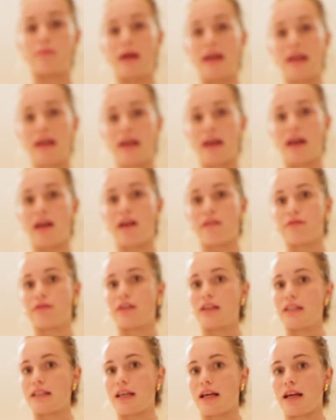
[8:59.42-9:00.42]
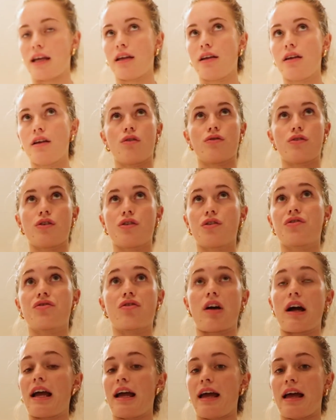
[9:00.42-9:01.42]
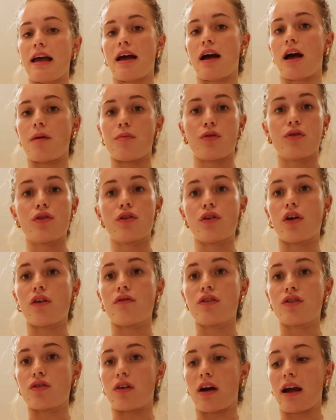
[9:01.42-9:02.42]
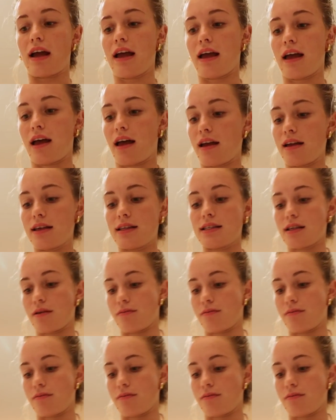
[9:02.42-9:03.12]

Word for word: on my hair every day. On just dry hair, I put it over dry hair, it's